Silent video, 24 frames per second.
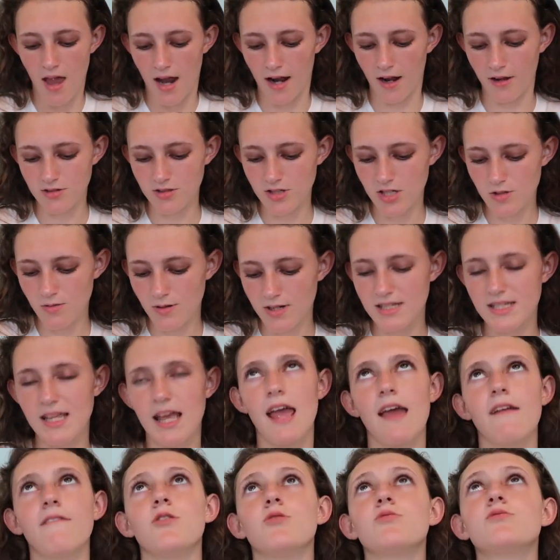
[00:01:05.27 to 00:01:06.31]
And I also just want to
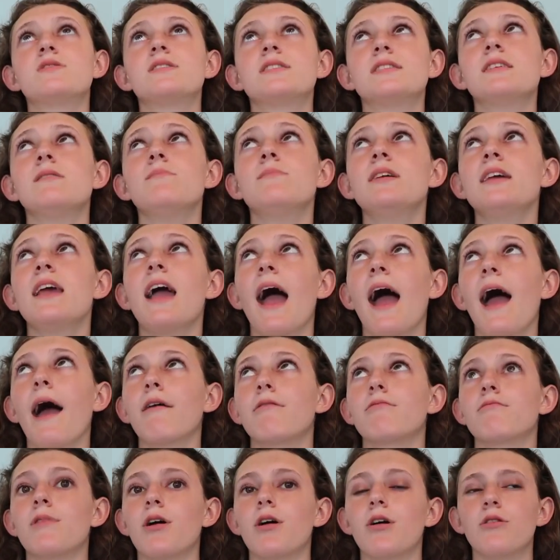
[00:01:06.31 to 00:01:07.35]
say, if you see me
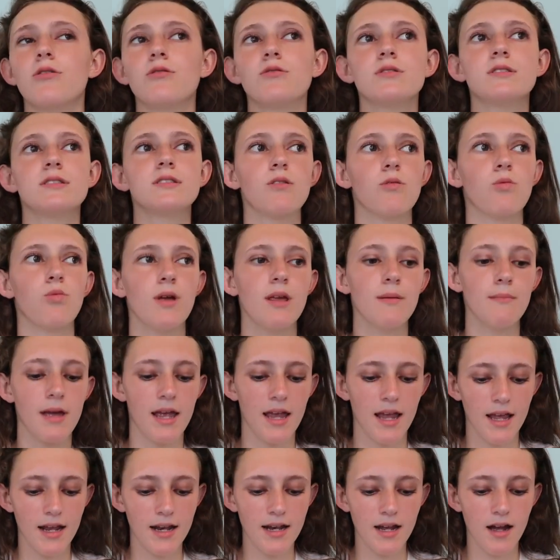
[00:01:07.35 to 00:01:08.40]
at Rose, we
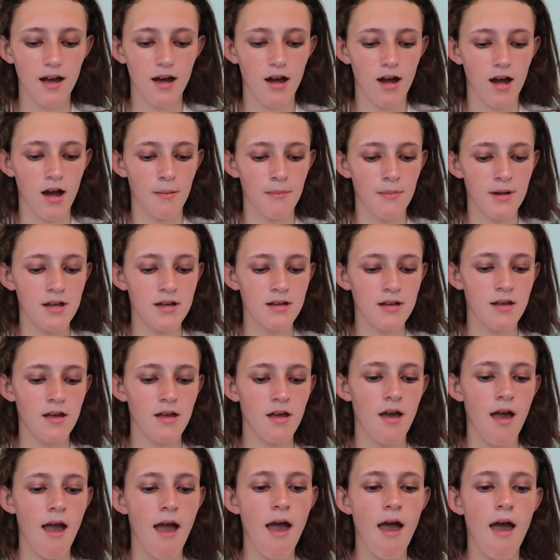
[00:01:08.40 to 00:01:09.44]
made um,
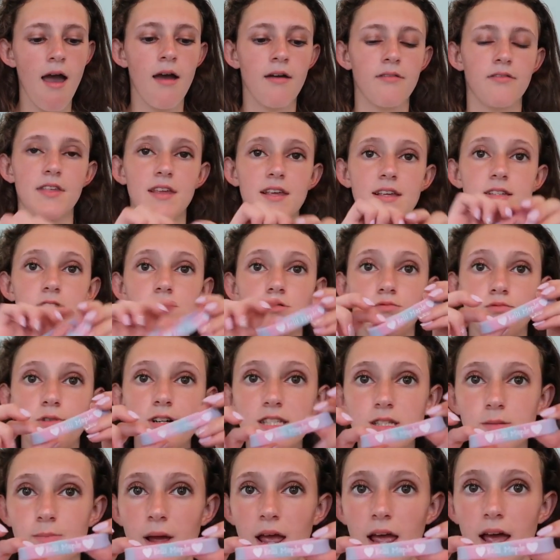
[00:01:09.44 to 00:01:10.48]
these
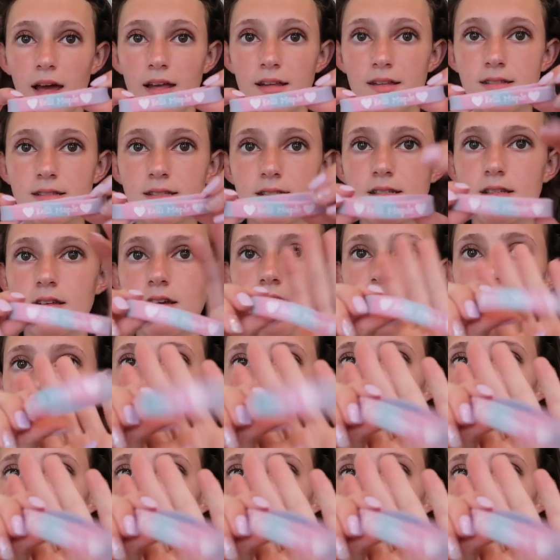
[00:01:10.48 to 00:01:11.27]
wristbands